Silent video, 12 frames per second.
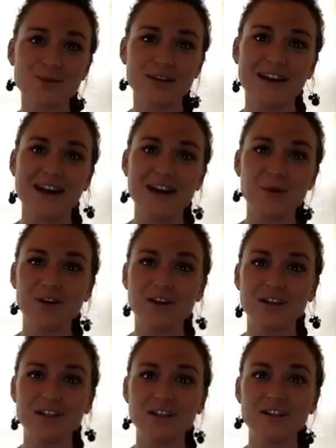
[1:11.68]
when I
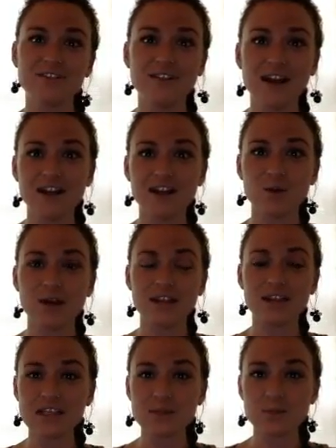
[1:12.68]
will
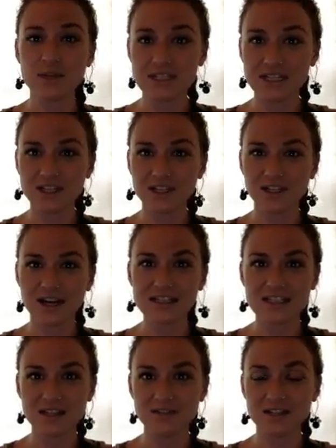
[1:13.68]
evaluate this particular
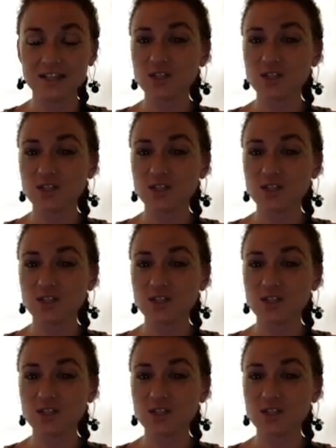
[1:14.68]
activity.